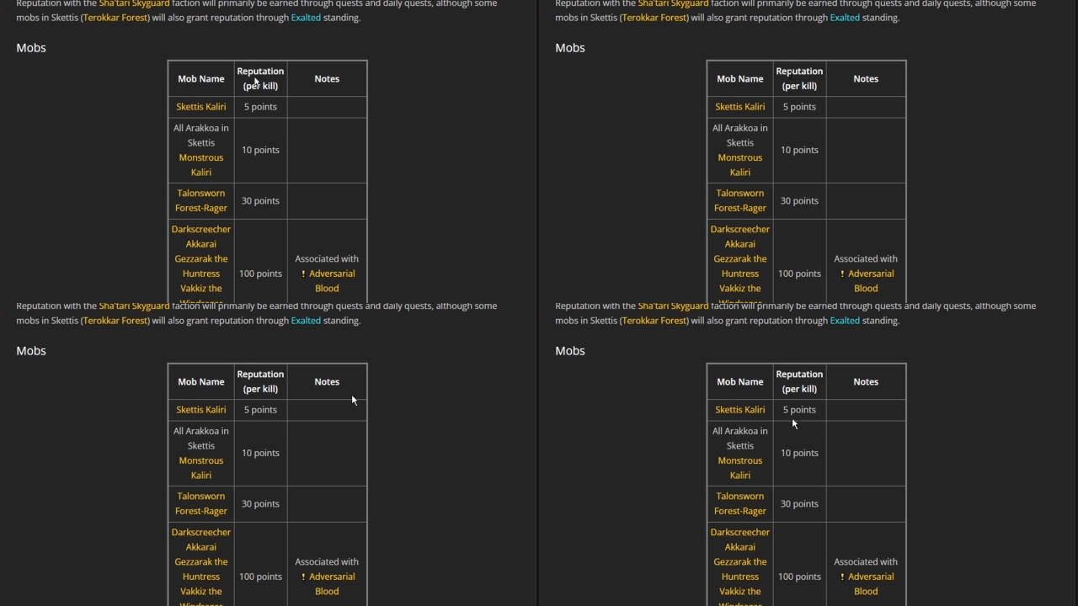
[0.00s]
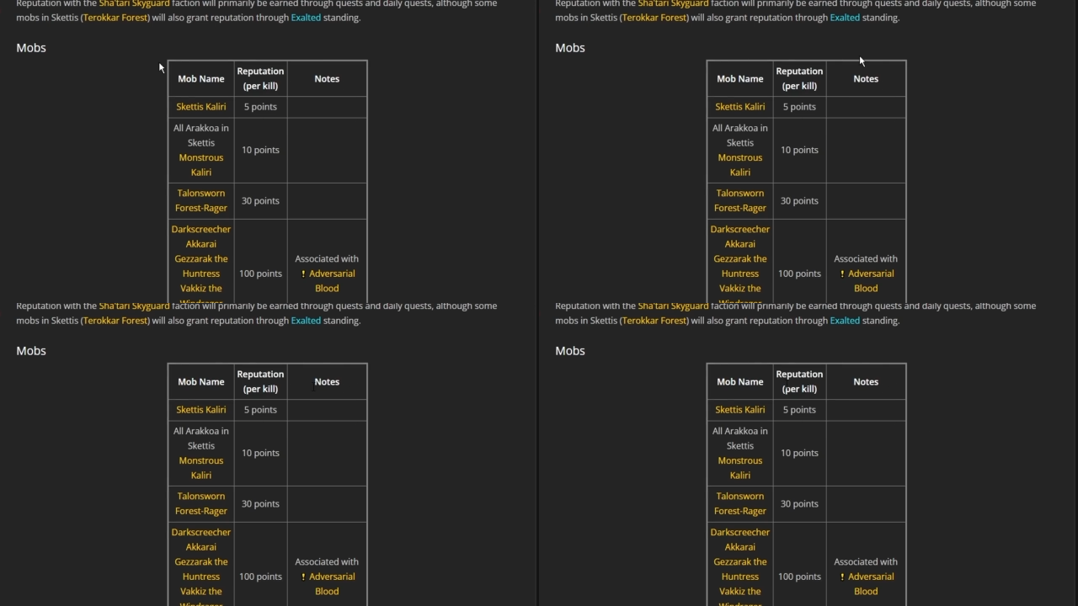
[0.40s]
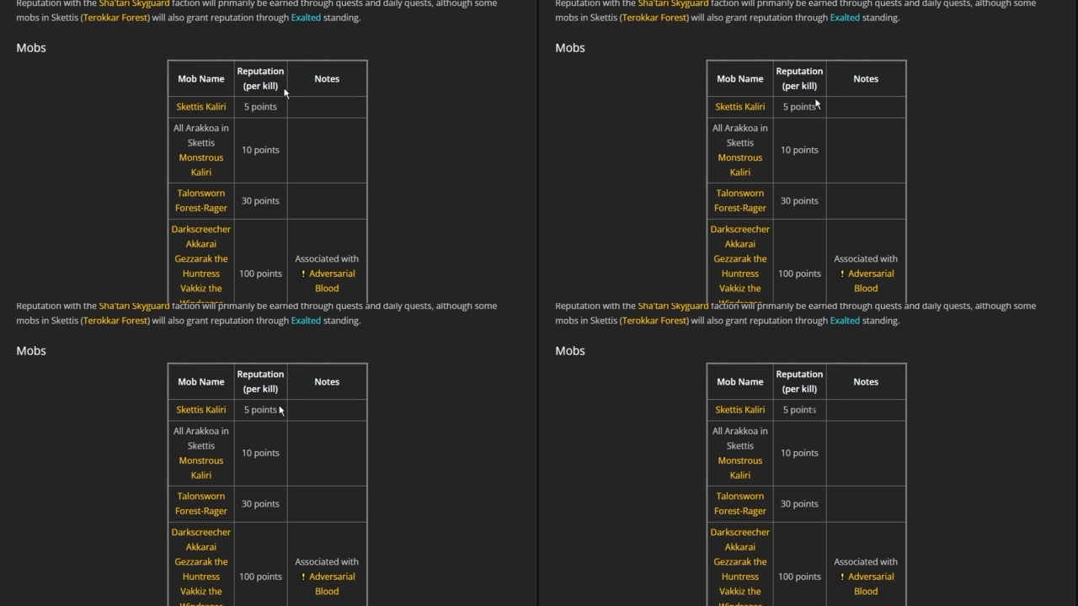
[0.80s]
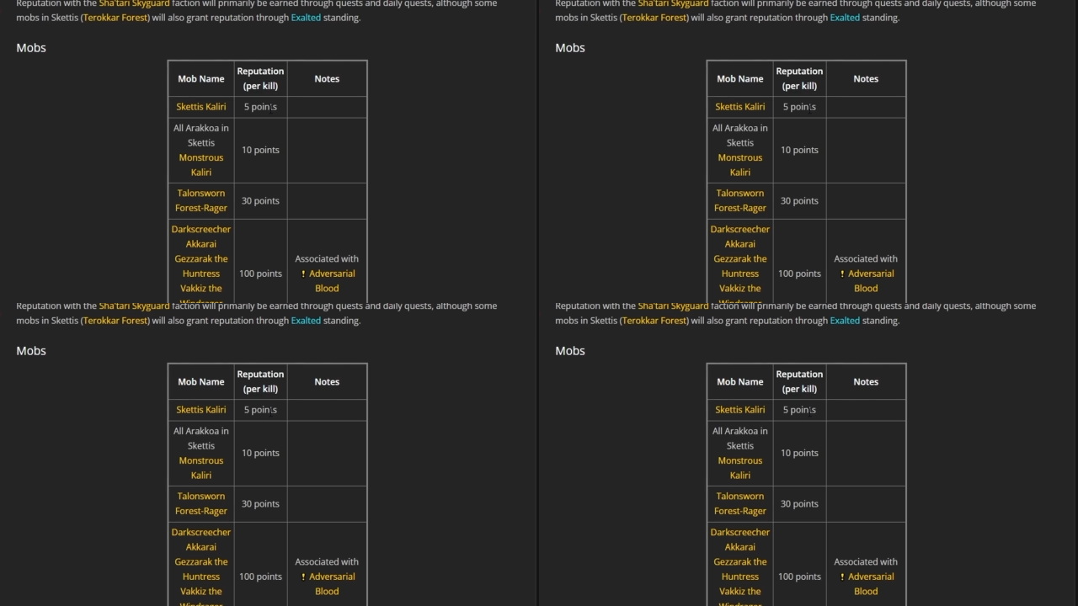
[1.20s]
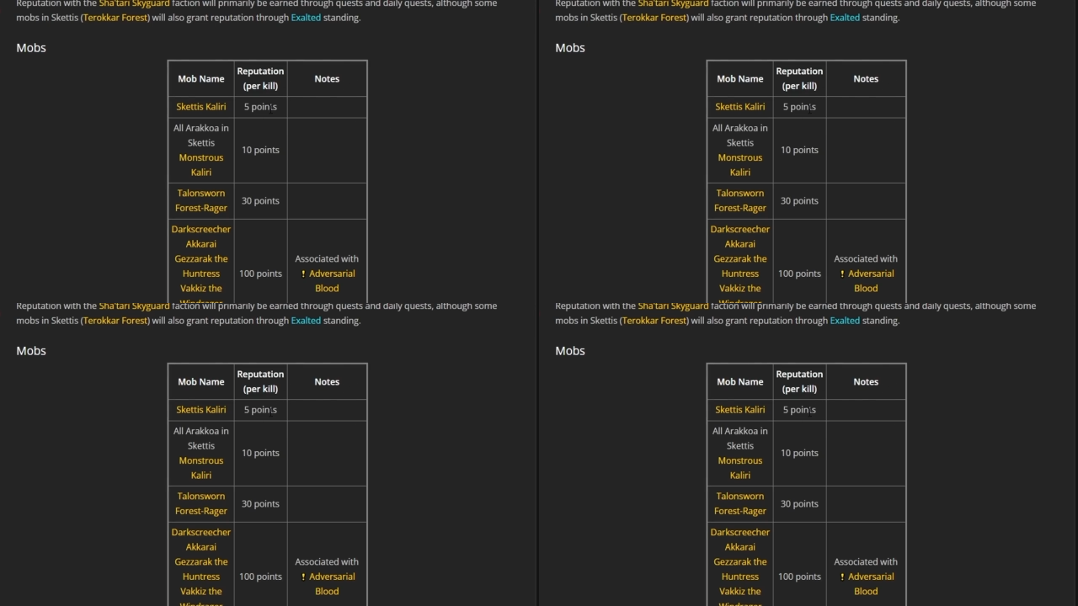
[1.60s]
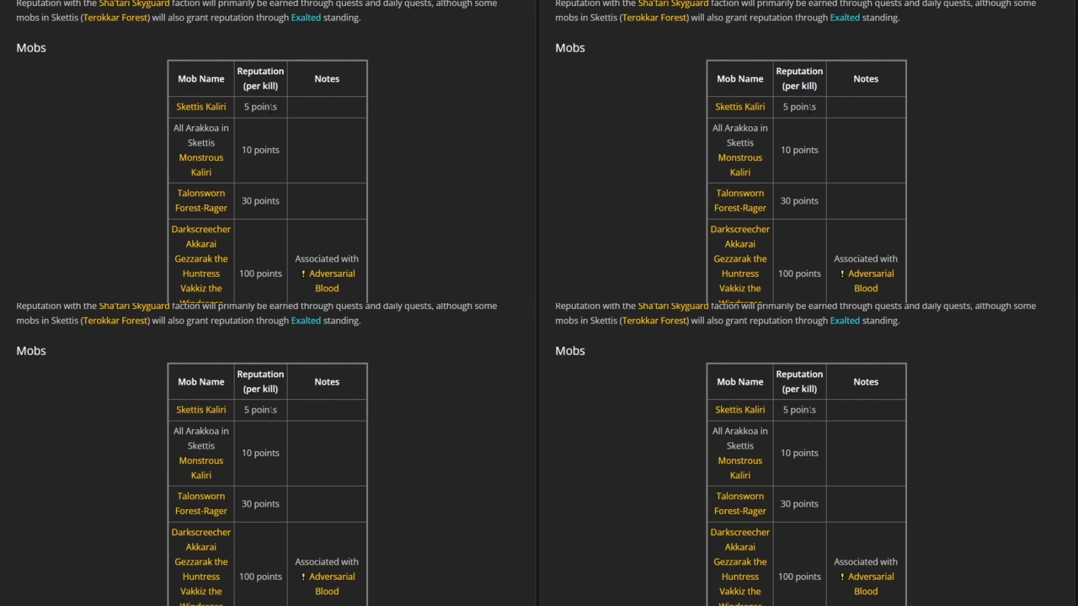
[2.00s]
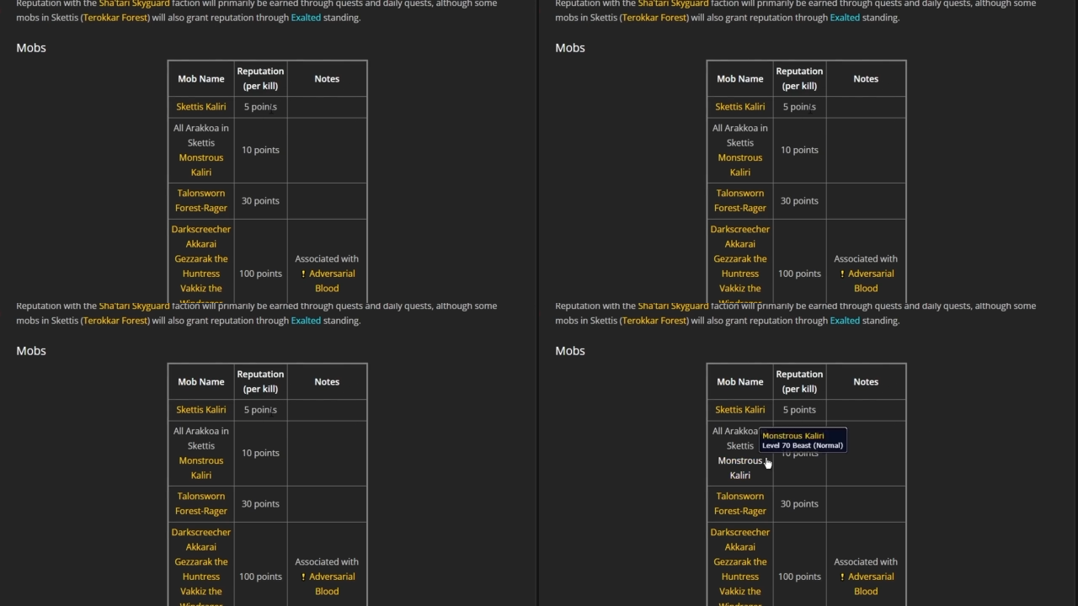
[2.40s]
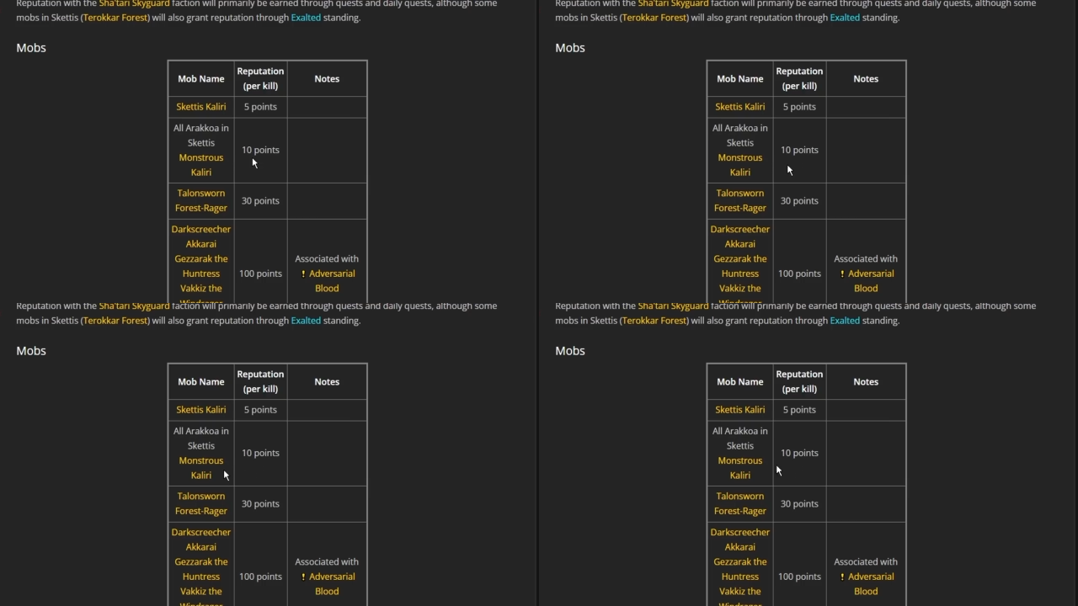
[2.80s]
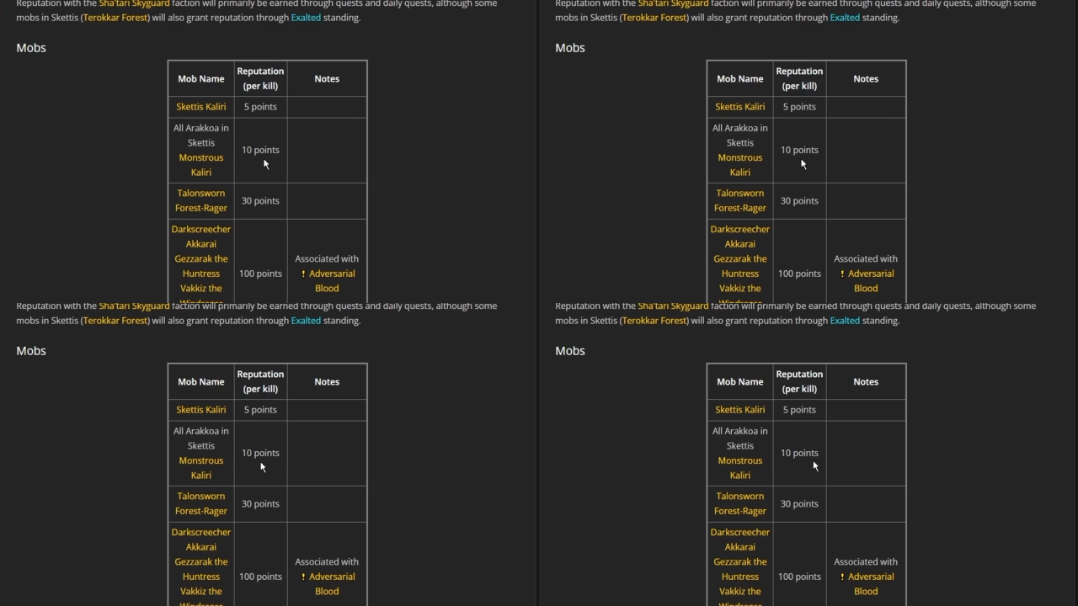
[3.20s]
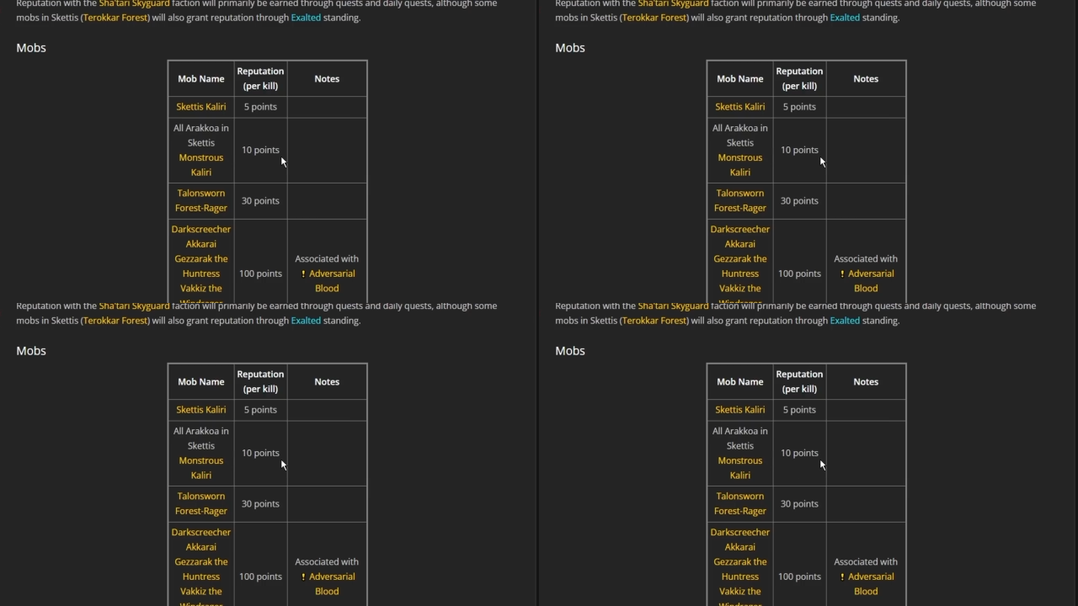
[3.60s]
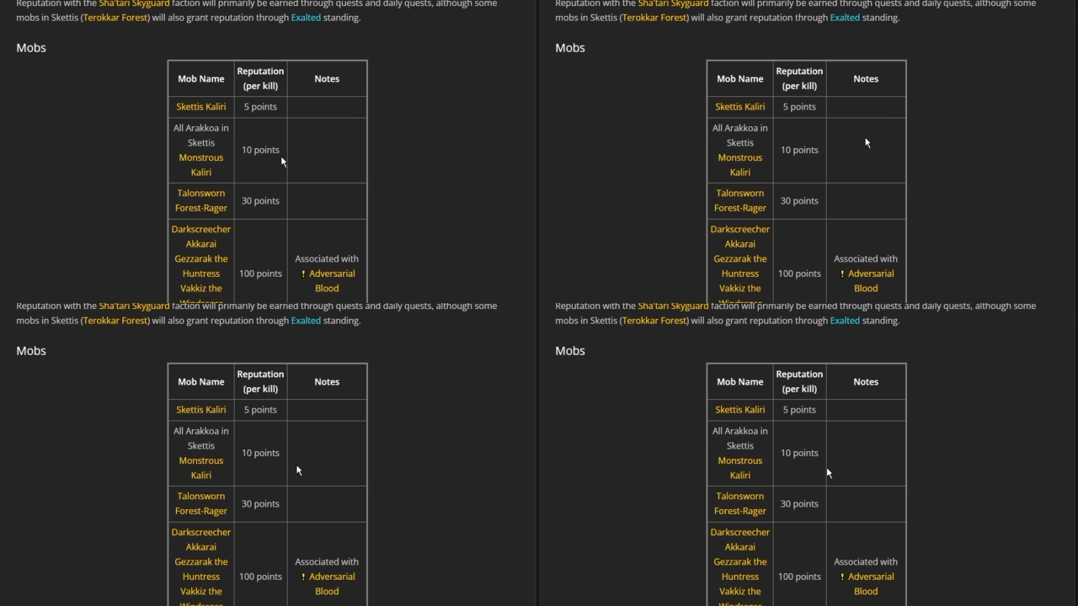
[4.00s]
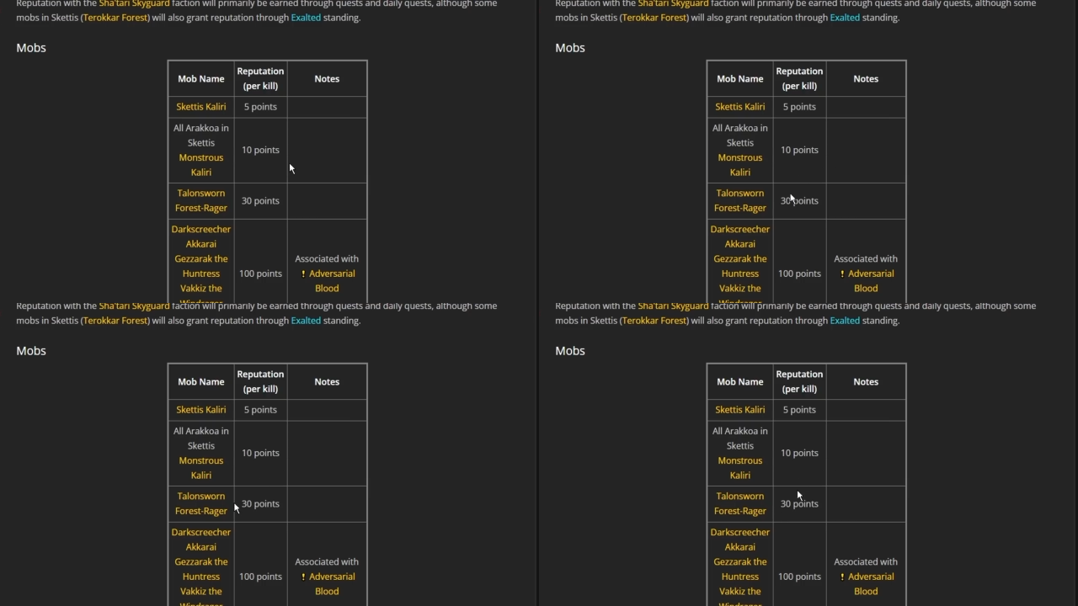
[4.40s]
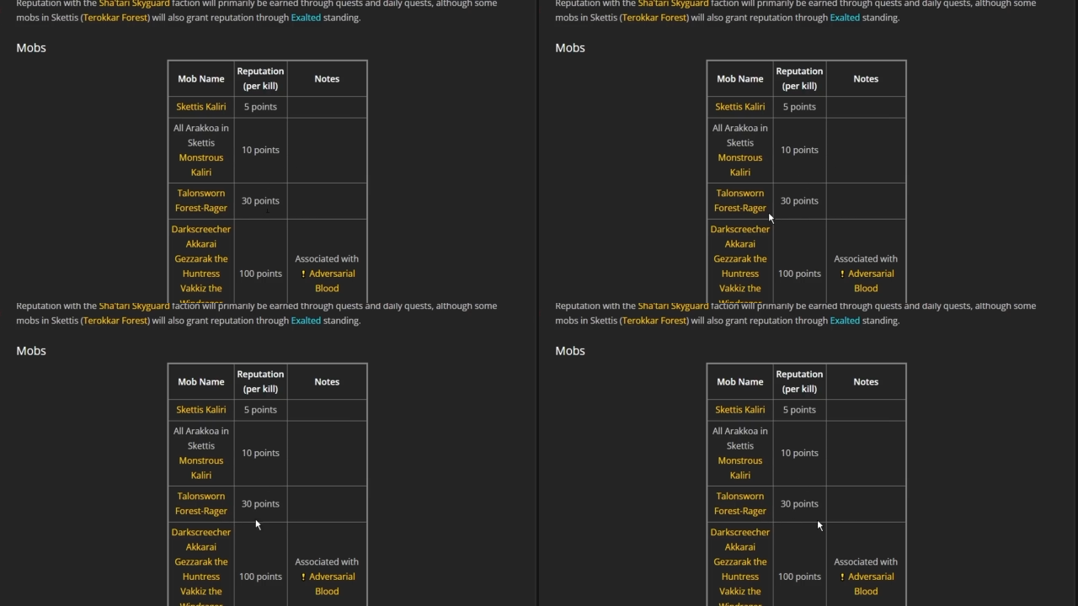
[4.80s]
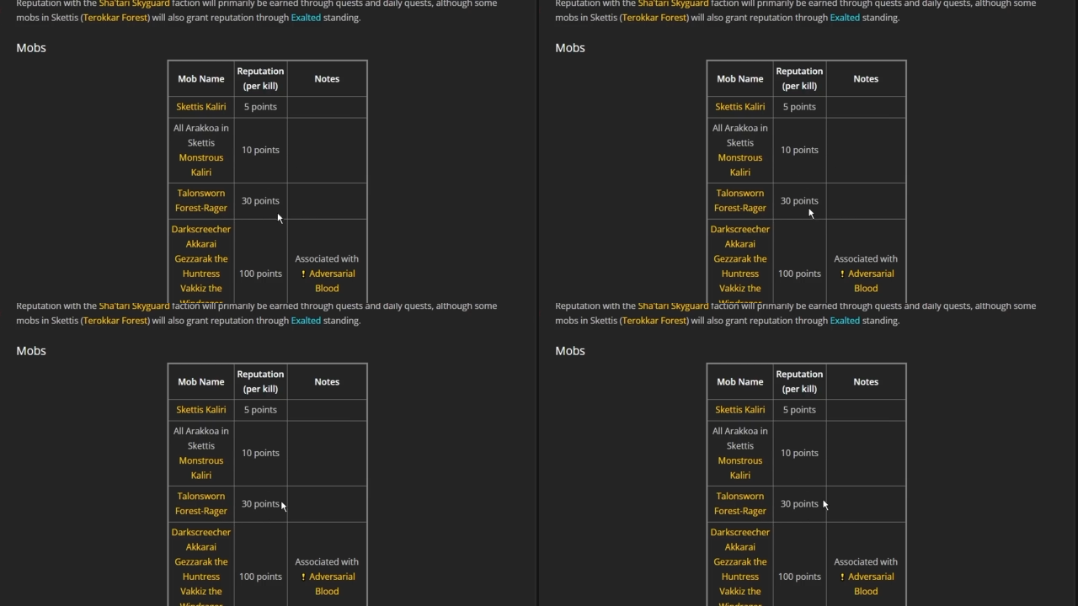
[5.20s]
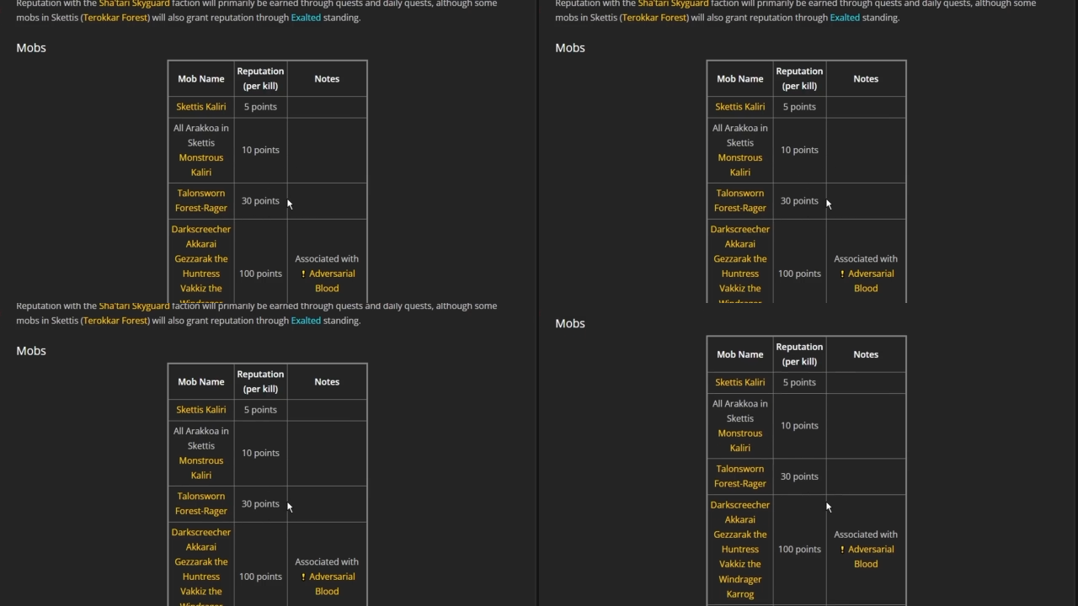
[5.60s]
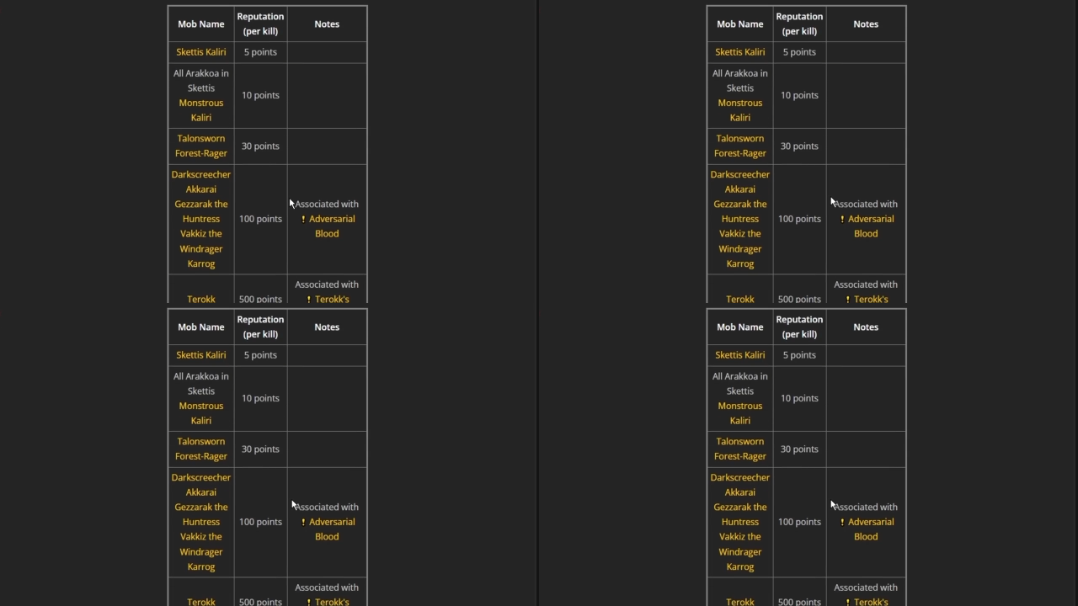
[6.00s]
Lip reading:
[unreadable: no face in view]